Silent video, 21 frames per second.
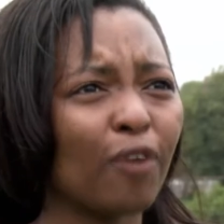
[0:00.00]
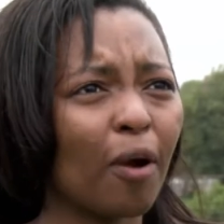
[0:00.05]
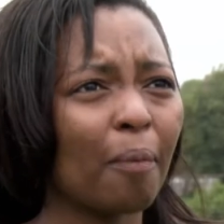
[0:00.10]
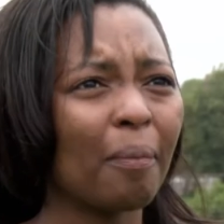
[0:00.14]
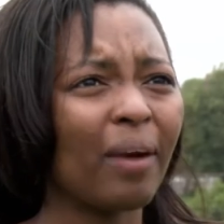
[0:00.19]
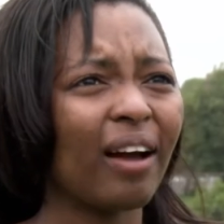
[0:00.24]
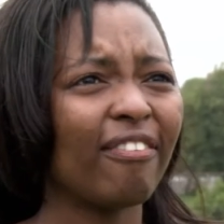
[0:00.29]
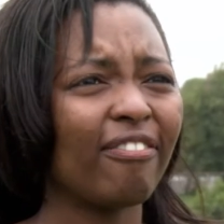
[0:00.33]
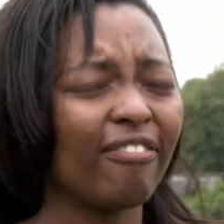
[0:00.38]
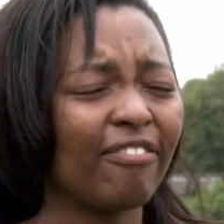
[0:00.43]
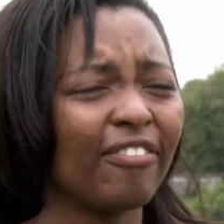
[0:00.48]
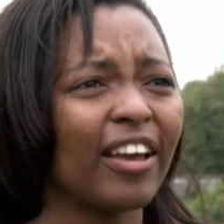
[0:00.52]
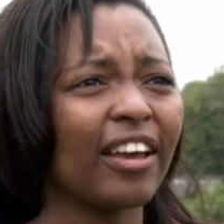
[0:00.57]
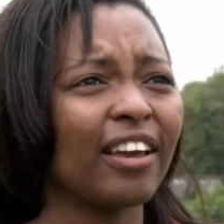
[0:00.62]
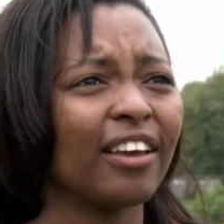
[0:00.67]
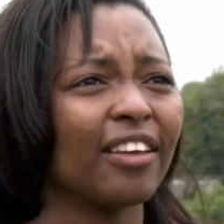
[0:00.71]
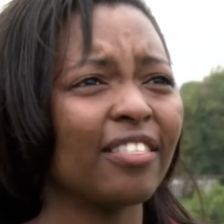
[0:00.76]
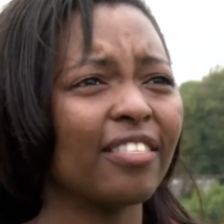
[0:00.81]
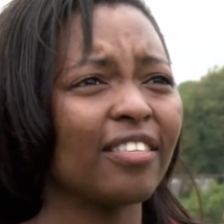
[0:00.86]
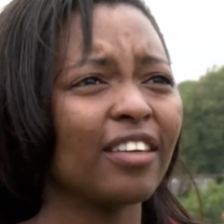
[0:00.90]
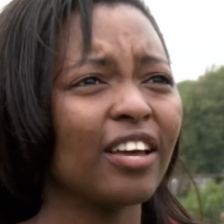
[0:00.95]
from our
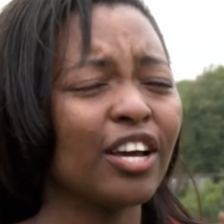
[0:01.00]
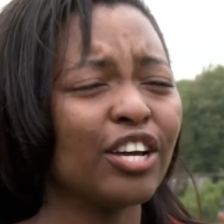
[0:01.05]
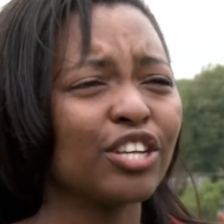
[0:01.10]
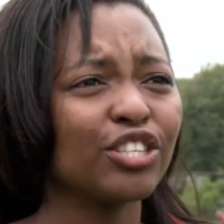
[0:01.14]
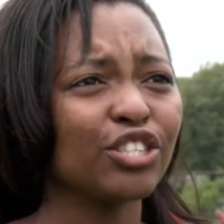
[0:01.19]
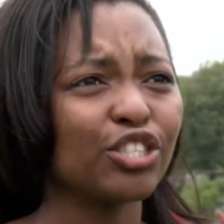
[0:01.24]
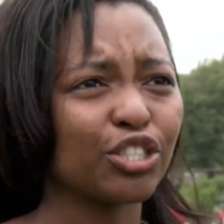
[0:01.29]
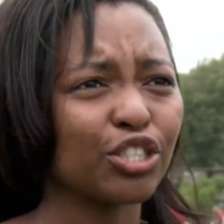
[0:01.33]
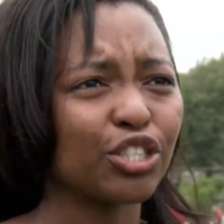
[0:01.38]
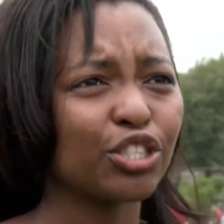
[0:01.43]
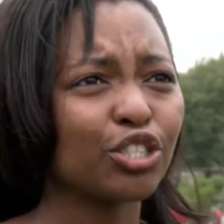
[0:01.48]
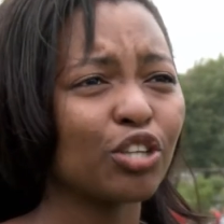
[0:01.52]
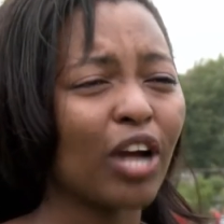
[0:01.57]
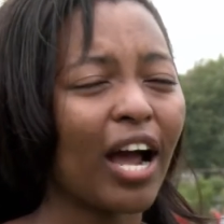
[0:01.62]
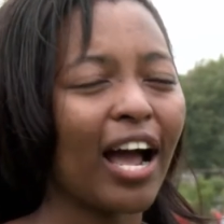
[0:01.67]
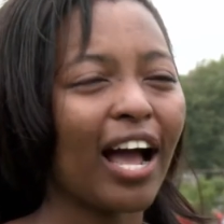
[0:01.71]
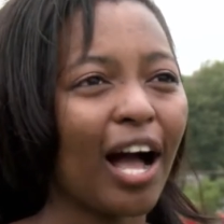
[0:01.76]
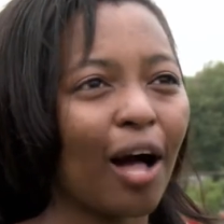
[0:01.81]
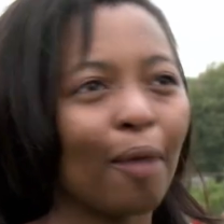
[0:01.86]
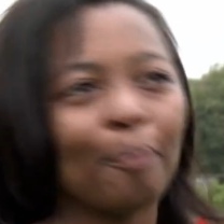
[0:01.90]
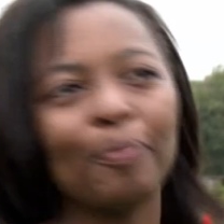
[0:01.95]
faith to just
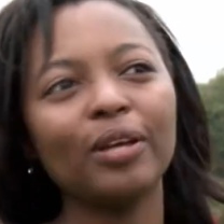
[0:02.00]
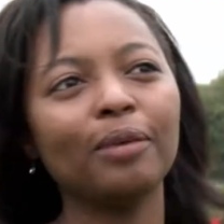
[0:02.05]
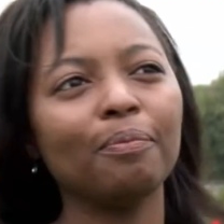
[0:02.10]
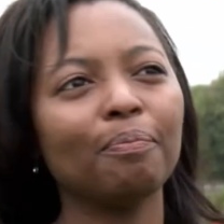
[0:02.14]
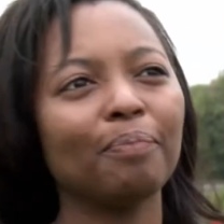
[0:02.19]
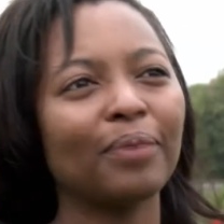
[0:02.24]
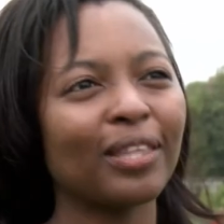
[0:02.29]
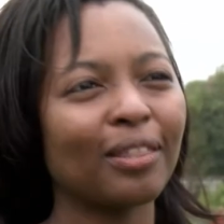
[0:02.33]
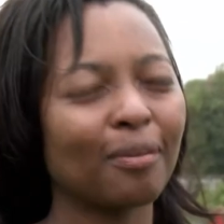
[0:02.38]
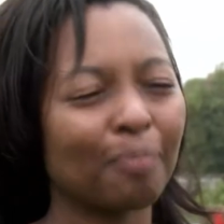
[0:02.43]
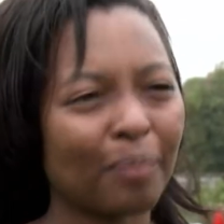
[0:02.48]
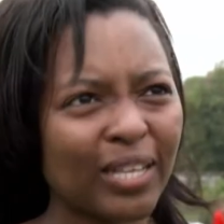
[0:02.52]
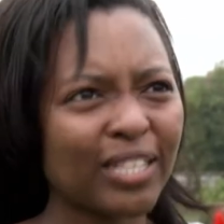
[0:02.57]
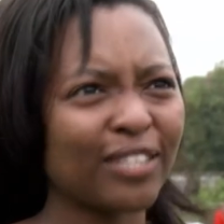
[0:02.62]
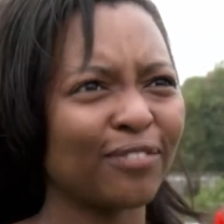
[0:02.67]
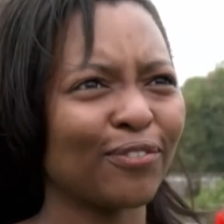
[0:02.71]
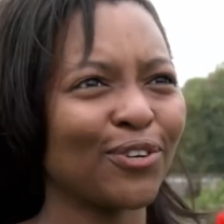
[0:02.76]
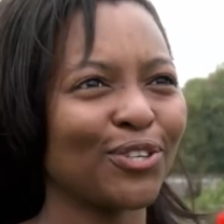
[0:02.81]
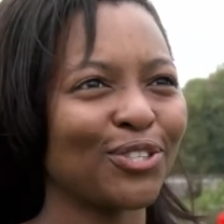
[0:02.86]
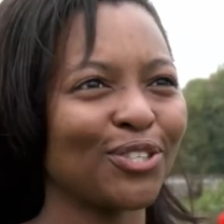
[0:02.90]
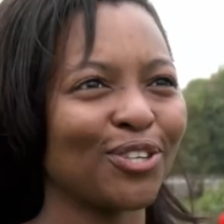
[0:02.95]
try help him be the best
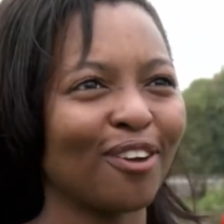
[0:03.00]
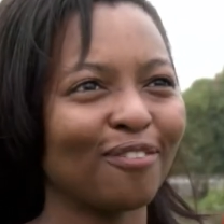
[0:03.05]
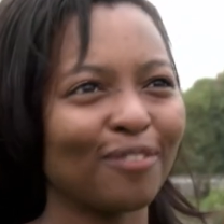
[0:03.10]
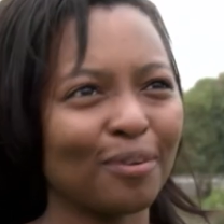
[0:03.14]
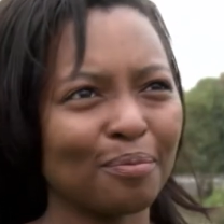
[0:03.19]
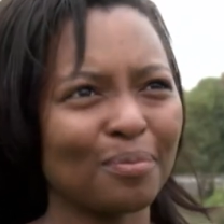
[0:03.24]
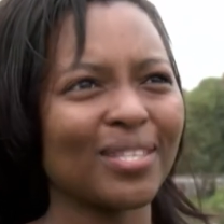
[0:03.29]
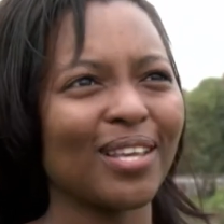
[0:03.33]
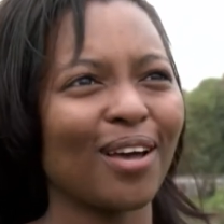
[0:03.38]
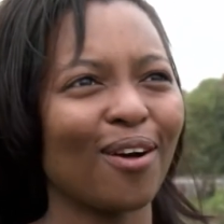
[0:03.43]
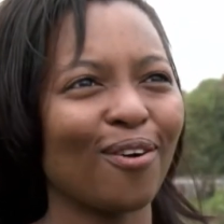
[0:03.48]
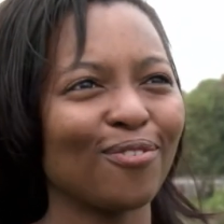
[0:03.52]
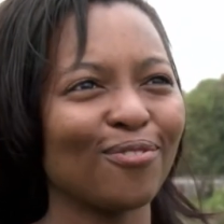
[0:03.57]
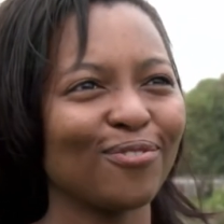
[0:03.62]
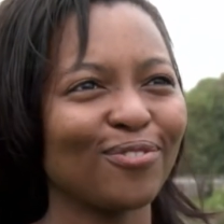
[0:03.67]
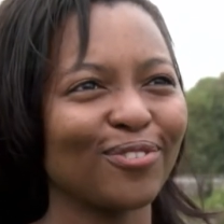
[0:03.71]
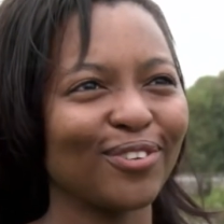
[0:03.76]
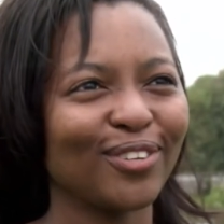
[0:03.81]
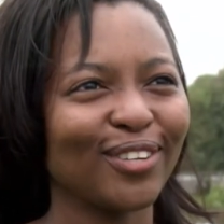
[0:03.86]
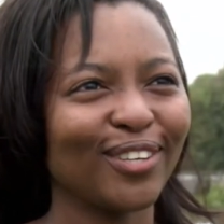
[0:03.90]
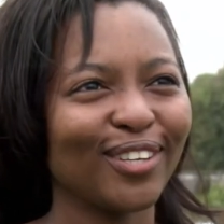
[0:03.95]
version of
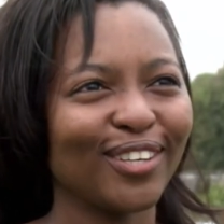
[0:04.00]
himself.